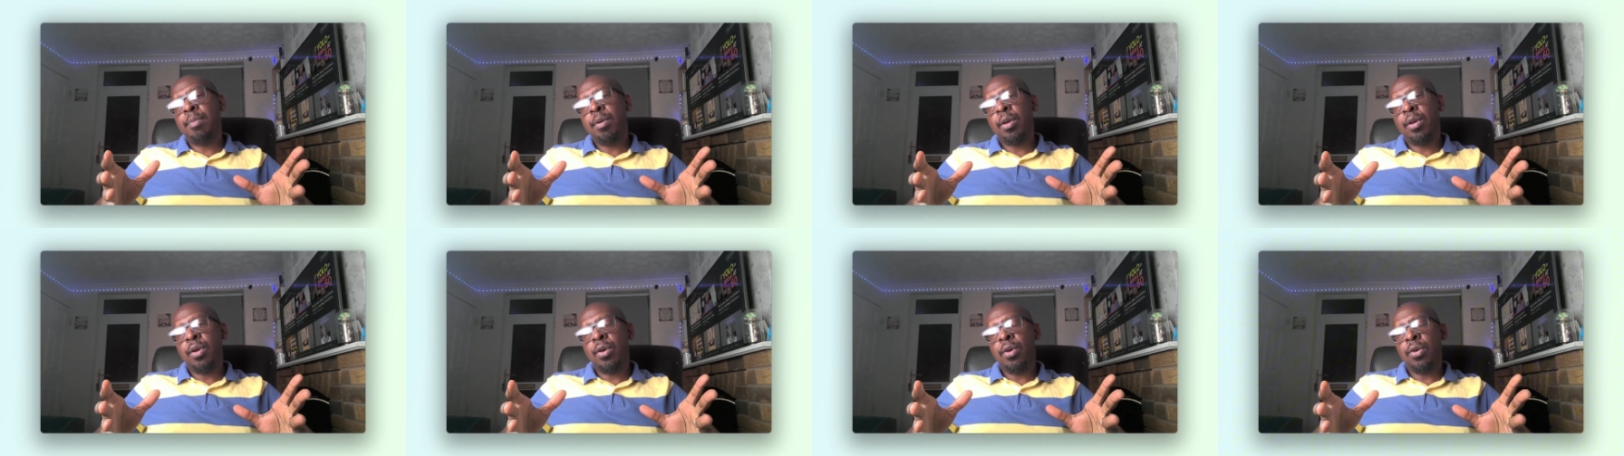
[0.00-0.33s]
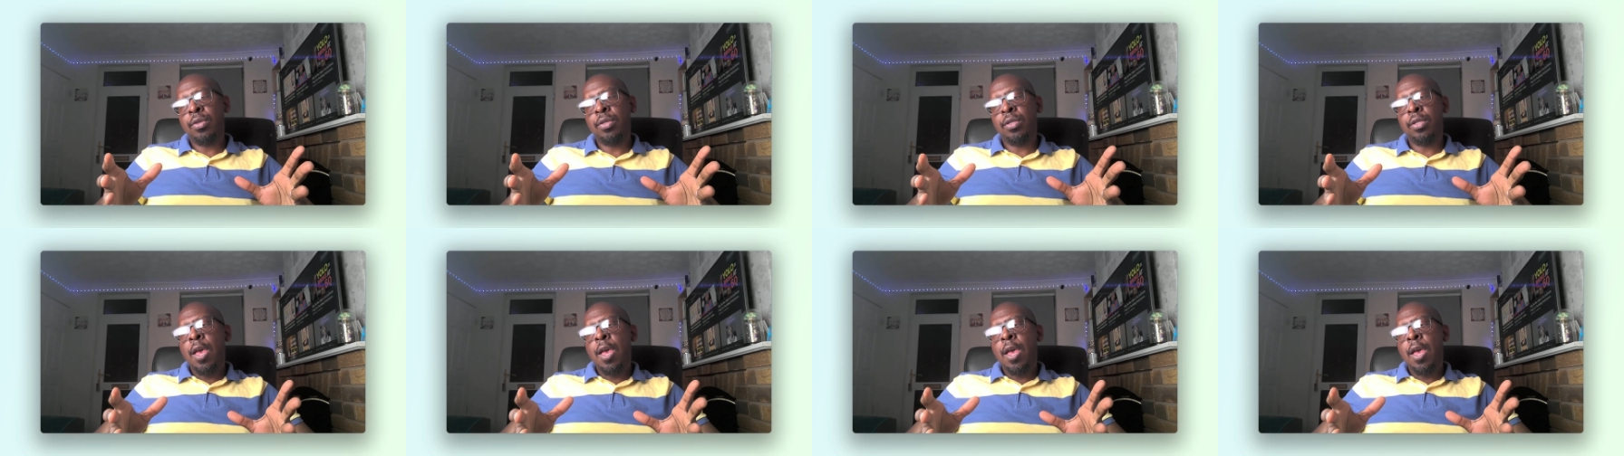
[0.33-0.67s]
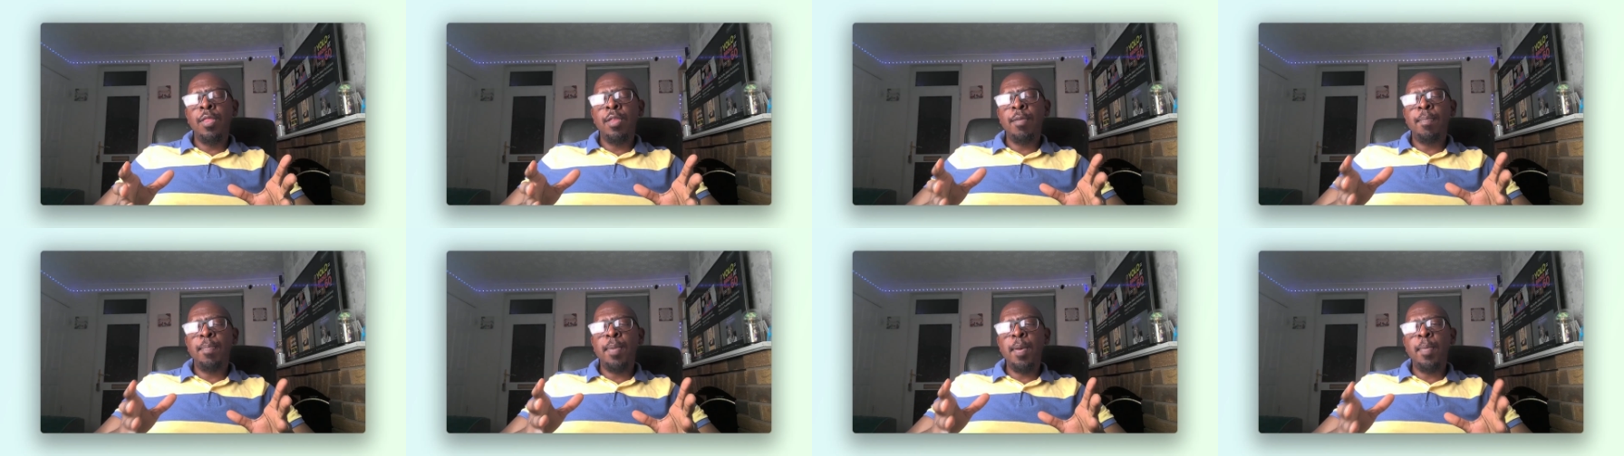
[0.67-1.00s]
because
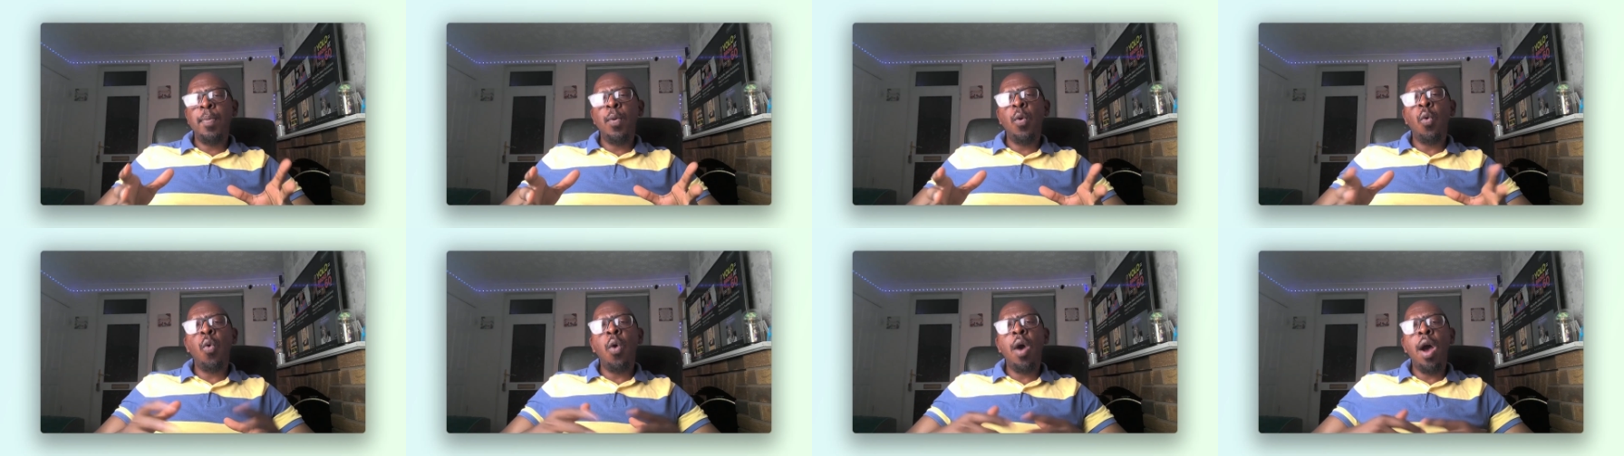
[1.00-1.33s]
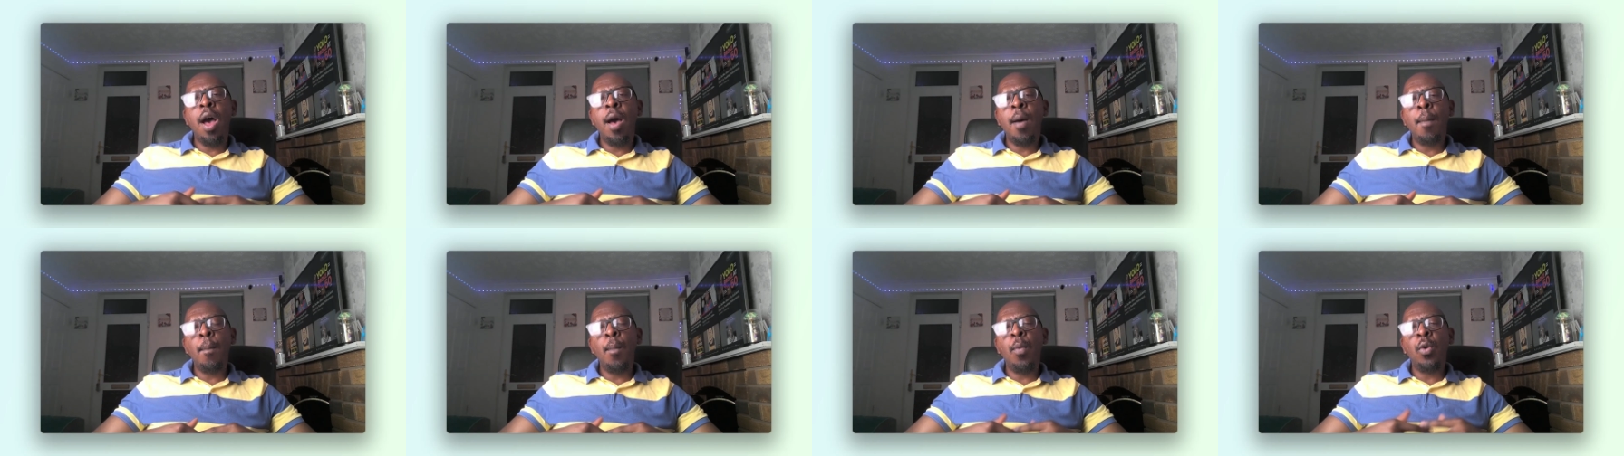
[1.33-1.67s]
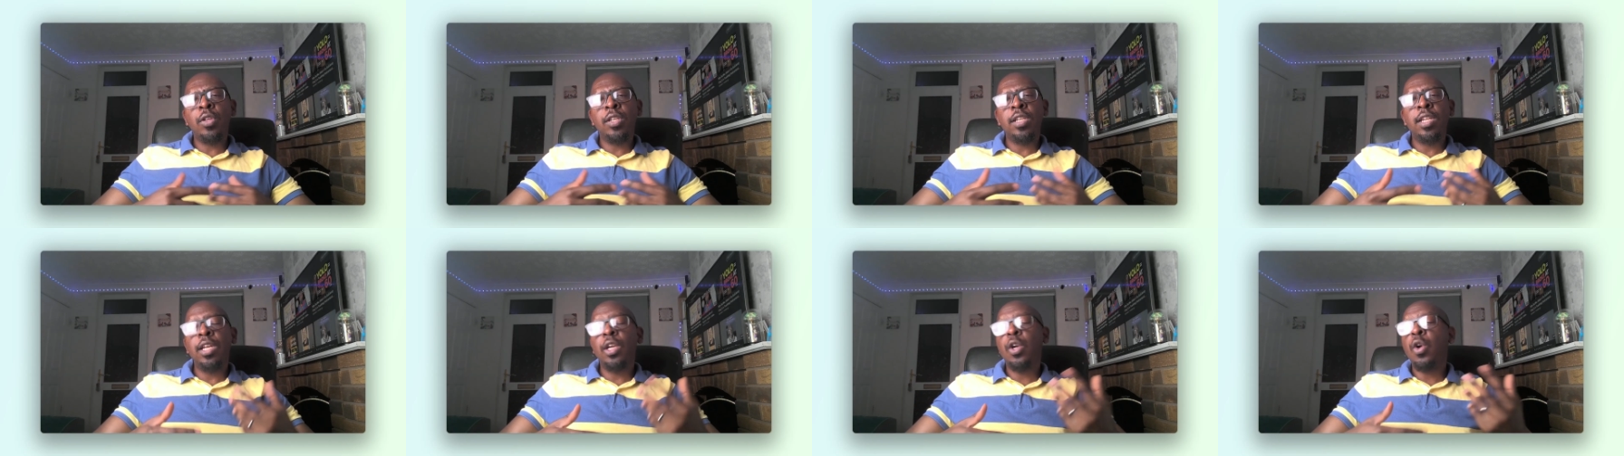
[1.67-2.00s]
the people who are
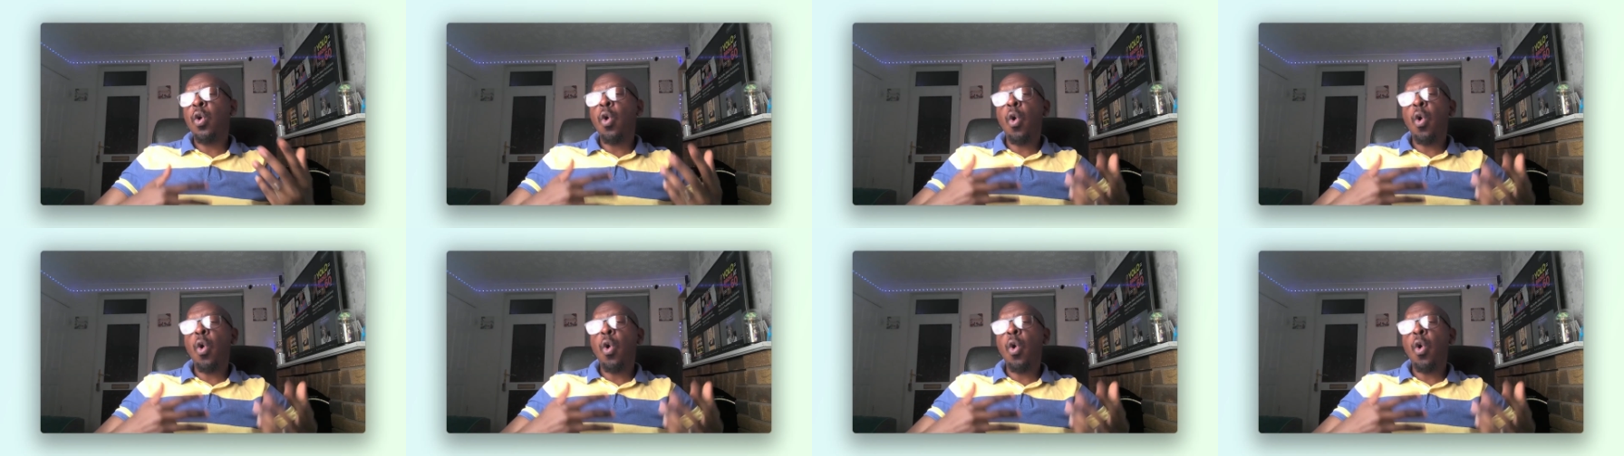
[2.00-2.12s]
mostly